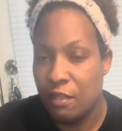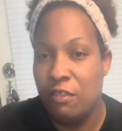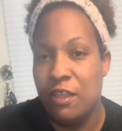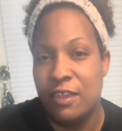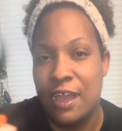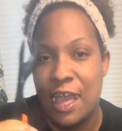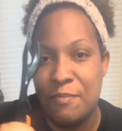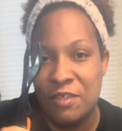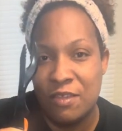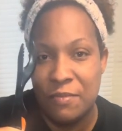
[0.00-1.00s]
Look, they gave
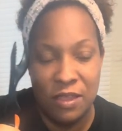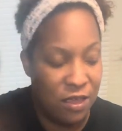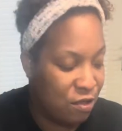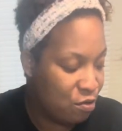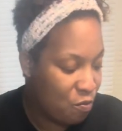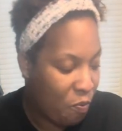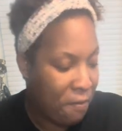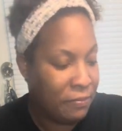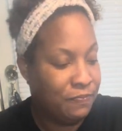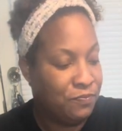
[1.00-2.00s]
me some of these,
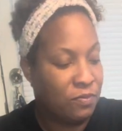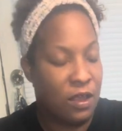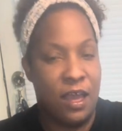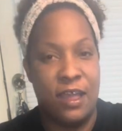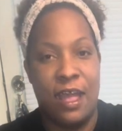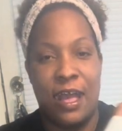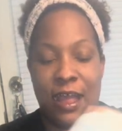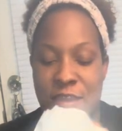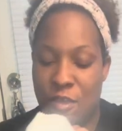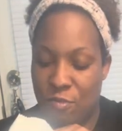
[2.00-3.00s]
and I
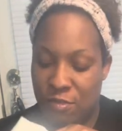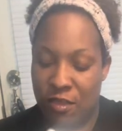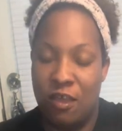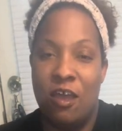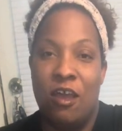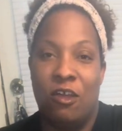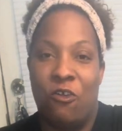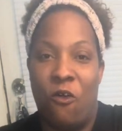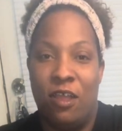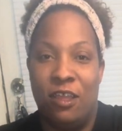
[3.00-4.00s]
got those
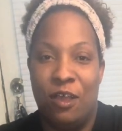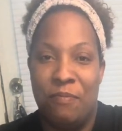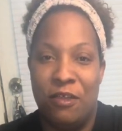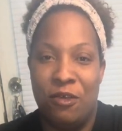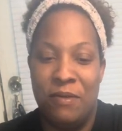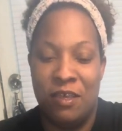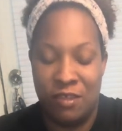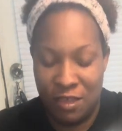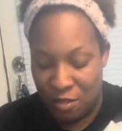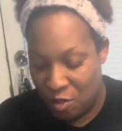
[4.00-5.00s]
garlic butter
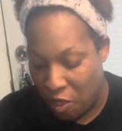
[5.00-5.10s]
biscuits.